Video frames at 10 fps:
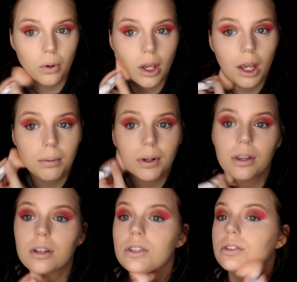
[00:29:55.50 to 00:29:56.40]
okay
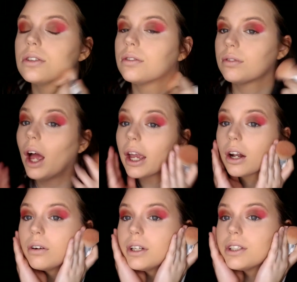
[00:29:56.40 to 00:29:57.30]
with, because I
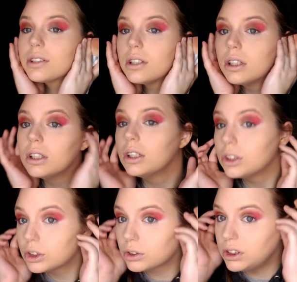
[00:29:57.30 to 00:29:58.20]
can always
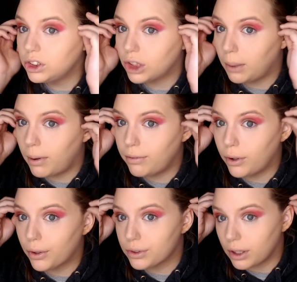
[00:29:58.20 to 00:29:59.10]
screenshot my
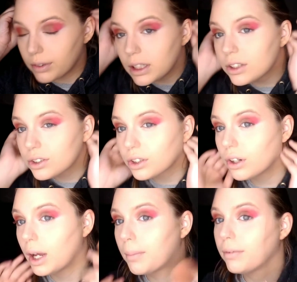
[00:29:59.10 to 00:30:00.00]
photos off
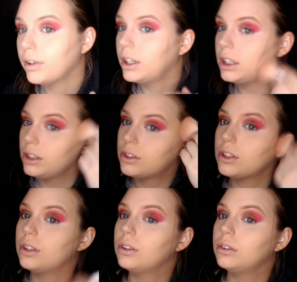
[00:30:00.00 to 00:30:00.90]
Instagram if I need
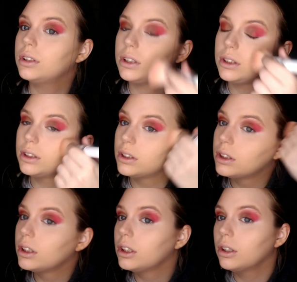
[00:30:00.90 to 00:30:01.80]
to and
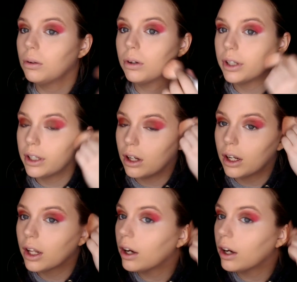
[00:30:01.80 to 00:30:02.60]
whatnot.